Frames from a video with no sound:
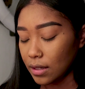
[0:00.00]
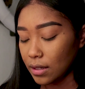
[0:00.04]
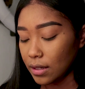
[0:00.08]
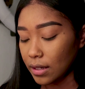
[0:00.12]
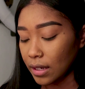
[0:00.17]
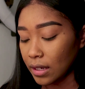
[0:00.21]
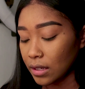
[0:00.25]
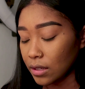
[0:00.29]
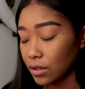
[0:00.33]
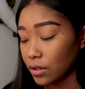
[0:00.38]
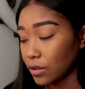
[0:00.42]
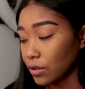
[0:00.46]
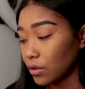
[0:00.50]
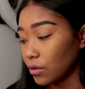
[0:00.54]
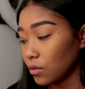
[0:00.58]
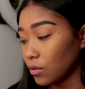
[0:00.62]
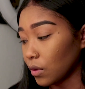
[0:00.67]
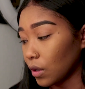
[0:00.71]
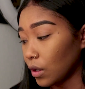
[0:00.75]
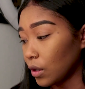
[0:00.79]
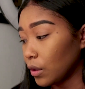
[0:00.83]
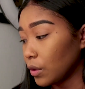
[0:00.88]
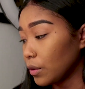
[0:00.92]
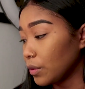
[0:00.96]
Desert
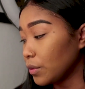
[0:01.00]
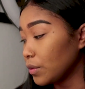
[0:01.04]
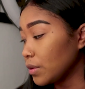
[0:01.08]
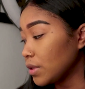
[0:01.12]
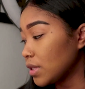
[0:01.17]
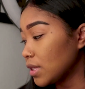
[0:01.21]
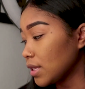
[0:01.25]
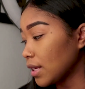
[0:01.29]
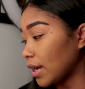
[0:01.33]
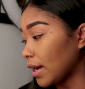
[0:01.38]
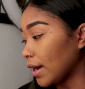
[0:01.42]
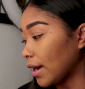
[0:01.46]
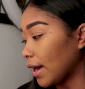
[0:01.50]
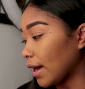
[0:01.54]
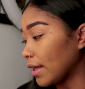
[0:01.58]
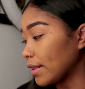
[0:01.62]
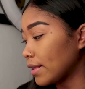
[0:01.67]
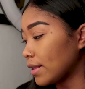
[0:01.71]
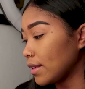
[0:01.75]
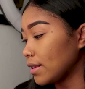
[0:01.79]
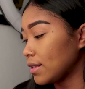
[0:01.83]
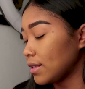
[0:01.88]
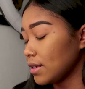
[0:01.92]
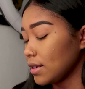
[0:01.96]
Rose. I
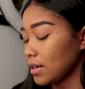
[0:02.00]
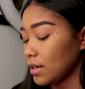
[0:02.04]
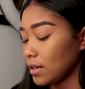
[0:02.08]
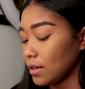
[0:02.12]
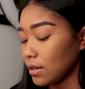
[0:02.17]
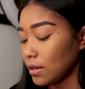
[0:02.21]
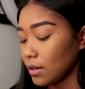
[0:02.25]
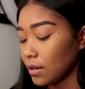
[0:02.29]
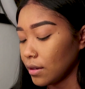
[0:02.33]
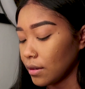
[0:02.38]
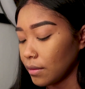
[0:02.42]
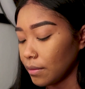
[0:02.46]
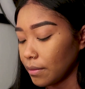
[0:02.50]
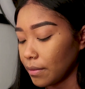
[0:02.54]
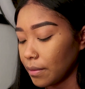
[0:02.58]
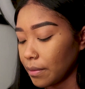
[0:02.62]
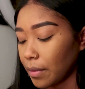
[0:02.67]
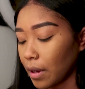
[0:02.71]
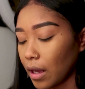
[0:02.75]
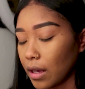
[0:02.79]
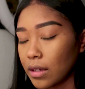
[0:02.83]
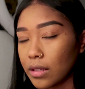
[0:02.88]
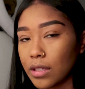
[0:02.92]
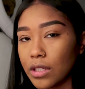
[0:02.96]
got this in
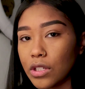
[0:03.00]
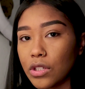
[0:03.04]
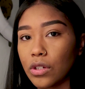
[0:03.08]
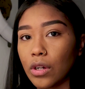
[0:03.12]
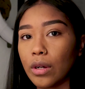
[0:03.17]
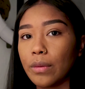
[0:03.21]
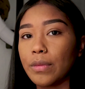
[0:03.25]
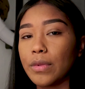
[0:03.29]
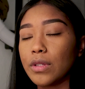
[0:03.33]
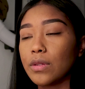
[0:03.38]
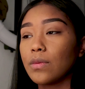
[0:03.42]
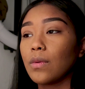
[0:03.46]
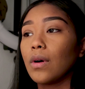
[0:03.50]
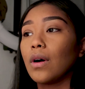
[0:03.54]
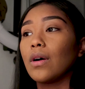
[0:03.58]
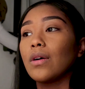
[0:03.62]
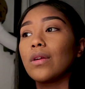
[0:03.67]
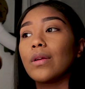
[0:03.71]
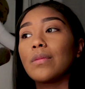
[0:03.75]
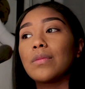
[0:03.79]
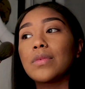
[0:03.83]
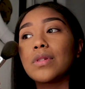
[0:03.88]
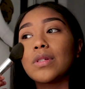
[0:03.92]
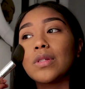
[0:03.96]
BoxyCharm as well,
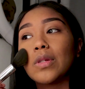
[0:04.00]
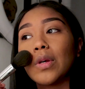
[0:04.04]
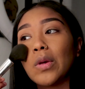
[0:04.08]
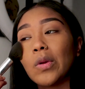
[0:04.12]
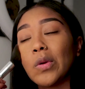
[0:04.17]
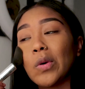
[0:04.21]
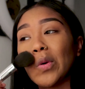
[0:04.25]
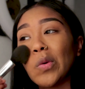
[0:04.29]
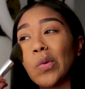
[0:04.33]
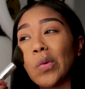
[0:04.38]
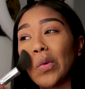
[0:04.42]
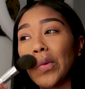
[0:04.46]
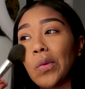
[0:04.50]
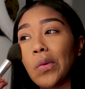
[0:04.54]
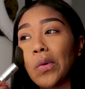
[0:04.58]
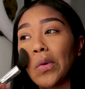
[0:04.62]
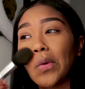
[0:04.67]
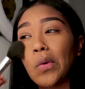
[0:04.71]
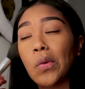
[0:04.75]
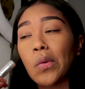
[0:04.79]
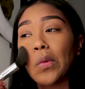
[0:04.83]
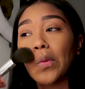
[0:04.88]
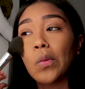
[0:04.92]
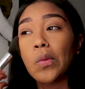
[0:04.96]
and I'm just gonna
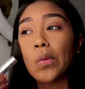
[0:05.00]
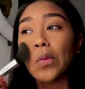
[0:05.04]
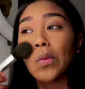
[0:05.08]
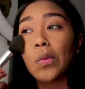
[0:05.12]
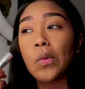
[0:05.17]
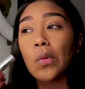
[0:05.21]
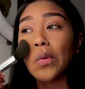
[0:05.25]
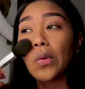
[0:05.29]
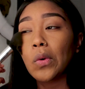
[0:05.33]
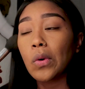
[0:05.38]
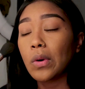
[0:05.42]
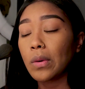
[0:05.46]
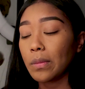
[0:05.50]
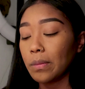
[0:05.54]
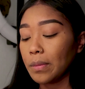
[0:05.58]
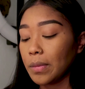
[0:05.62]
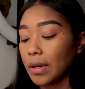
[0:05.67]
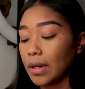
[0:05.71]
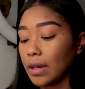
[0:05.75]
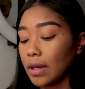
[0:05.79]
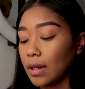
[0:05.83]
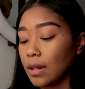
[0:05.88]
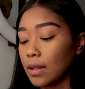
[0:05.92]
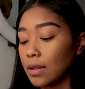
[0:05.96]

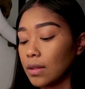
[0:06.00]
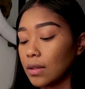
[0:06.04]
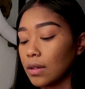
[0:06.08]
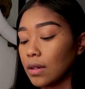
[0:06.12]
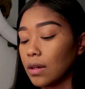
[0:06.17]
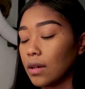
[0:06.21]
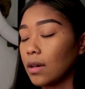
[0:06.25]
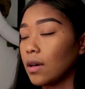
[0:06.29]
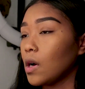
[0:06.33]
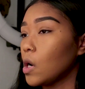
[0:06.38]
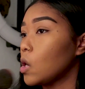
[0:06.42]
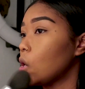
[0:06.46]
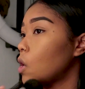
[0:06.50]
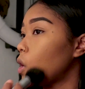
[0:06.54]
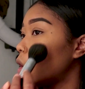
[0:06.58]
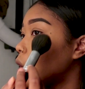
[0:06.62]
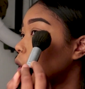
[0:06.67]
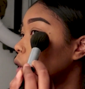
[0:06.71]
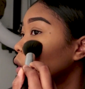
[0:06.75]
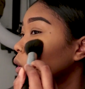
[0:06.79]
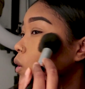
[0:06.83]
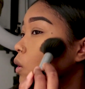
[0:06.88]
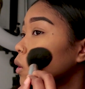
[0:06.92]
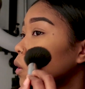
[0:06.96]
put it
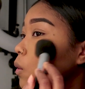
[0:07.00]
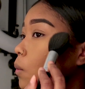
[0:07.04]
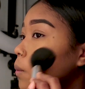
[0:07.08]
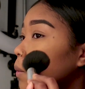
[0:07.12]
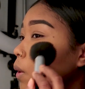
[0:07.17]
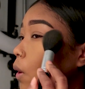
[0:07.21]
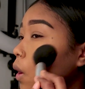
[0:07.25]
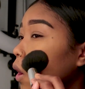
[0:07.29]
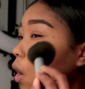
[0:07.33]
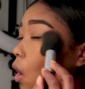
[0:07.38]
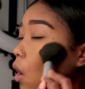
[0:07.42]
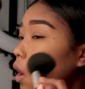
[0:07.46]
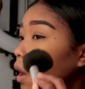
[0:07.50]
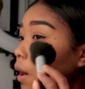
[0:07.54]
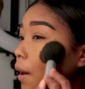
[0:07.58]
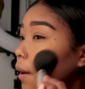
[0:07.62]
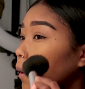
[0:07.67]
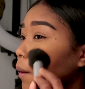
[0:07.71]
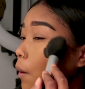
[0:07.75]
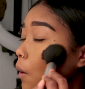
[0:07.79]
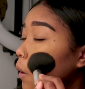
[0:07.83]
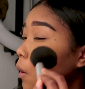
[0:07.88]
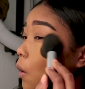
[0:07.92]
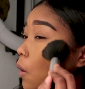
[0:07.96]
a little bit
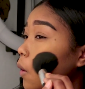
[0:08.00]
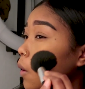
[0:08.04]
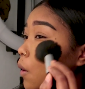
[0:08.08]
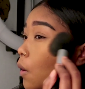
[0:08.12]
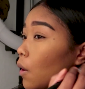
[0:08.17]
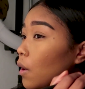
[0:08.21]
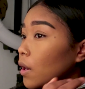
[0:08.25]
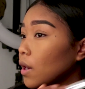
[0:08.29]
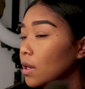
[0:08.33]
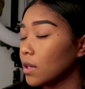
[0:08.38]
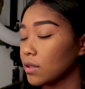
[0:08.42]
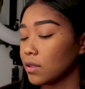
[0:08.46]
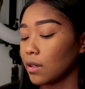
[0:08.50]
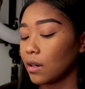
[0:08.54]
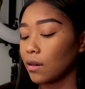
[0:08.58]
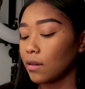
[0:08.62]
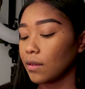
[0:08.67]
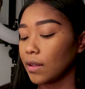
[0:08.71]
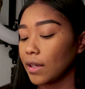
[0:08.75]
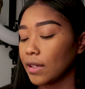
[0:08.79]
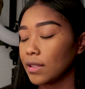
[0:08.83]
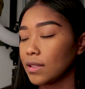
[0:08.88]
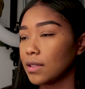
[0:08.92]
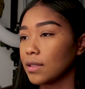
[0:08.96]
on, because I
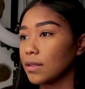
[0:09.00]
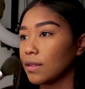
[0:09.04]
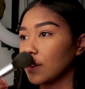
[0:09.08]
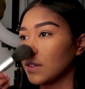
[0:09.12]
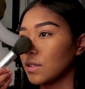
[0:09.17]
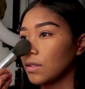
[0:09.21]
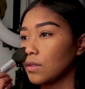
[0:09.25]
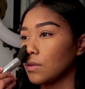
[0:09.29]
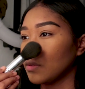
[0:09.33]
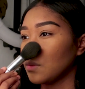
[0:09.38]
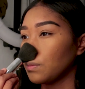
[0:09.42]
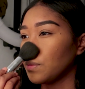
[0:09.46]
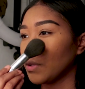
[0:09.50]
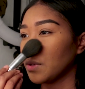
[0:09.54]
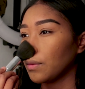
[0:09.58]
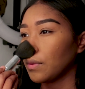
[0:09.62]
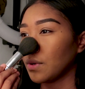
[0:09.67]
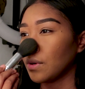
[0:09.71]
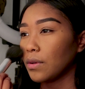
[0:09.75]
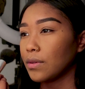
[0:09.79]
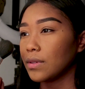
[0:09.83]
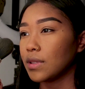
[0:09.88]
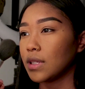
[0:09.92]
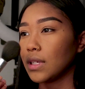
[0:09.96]
don't like to look super
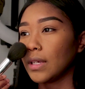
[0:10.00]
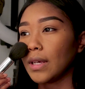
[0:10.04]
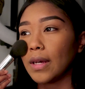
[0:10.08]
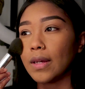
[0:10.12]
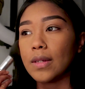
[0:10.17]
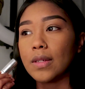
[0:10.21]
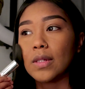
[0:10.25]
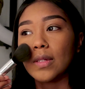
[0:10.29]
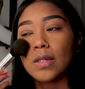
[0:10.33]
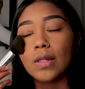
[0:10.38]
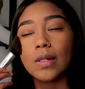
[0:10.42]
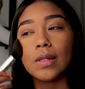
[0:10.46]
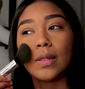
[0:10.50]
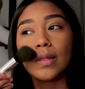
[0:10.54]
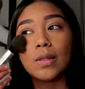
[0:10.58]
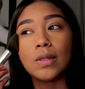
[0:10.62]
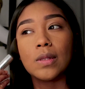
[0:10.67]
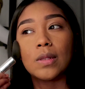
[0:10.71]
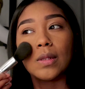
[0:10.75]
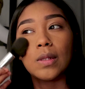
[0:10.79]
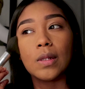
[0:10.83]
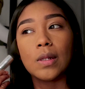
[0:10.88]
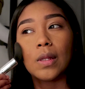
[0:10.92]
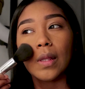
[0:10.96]
rosy. I just like
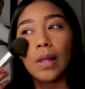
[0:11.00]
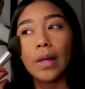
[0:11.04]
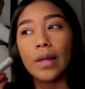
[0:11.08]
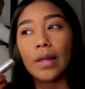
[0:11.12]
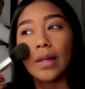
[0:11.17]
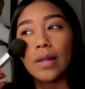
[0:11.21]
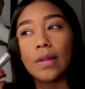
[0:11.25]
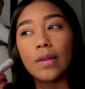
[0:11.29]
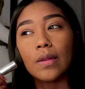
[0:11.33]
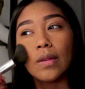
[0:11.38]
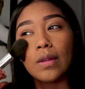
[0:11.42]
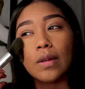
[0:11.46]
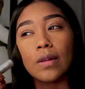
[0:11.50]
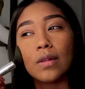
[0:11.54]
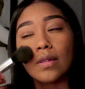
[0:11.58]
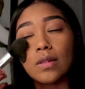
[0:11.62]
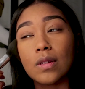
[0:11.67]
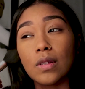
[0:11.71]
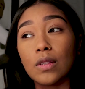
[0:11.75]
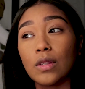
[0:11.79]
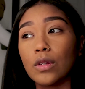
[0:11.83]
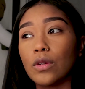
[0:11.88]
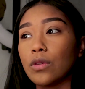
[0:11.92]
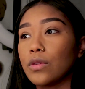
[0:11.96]
to look like
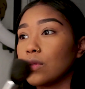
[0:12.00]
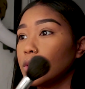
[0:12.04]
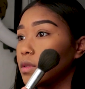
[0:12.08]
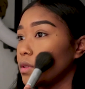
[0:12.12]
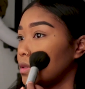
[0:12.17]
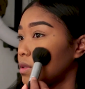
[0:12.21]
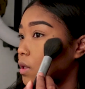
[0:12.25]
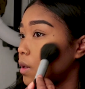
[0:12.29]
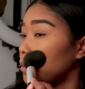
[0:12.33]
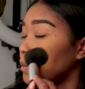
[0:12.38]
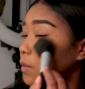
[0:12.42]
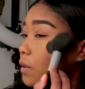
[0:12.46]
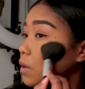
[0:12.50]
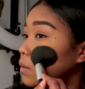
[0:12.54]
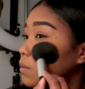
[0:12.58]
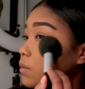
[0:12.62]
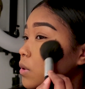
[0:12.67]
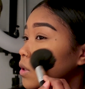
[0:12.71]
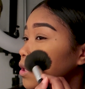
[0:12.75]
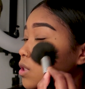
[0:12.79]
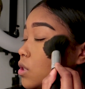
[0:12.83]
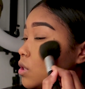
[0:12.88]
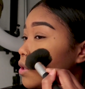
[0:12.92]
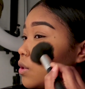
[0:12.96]
there's a little something
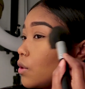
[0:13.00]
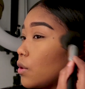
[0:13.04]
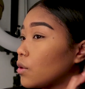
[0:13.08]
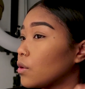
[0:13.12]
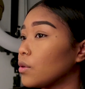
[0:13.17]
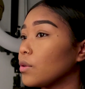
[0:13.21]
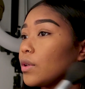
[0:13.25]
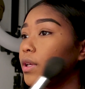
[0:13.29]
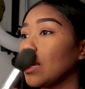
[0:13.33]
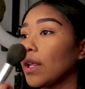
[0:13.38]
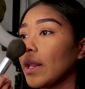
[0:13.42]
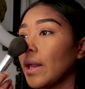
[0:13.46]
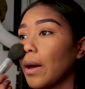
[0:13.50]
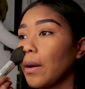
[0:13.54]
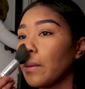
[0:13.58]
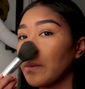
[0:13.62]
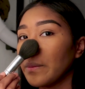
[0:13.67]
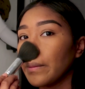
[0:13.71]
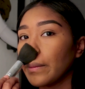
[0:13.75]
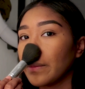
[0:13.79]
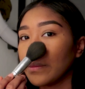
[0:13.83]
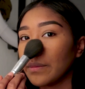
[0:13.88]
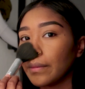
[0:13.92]
pushing through, you know?